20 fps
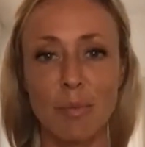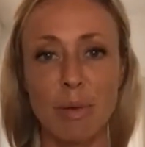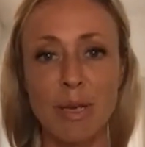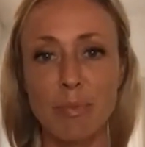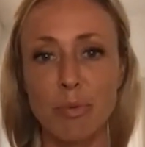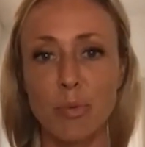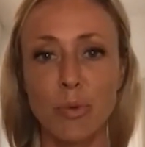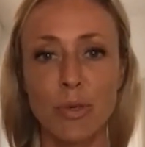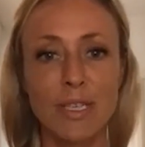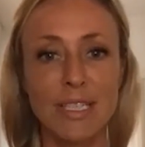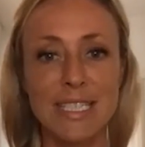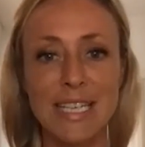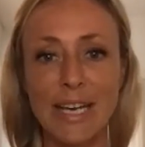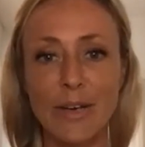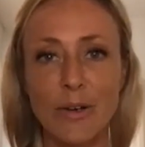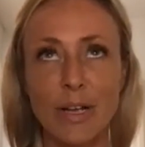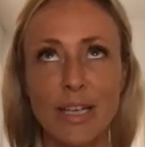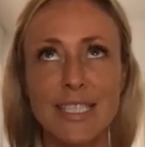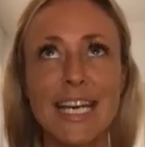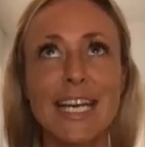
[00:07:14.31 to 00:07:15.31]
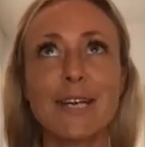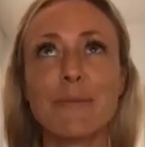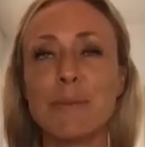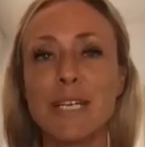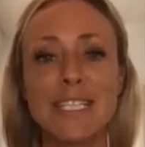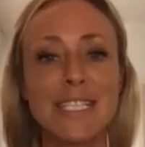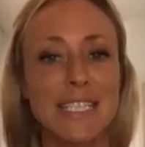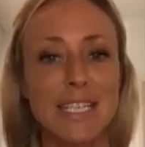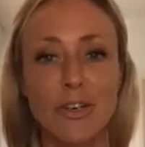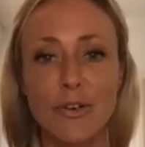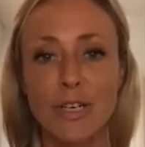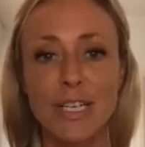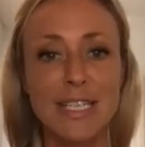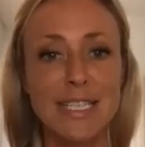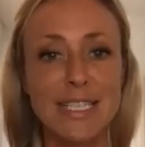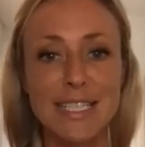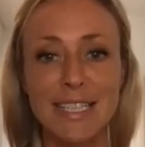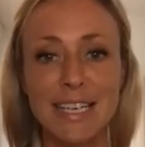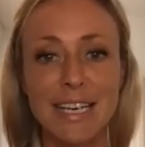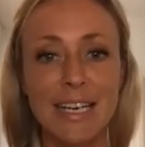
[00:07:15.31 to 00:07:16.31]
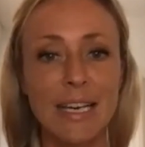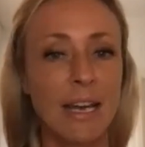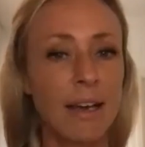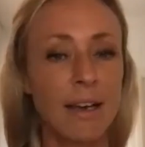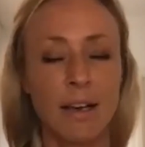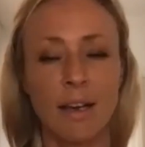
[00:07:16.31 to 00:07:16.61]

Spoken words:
people wouldn't take me seriously.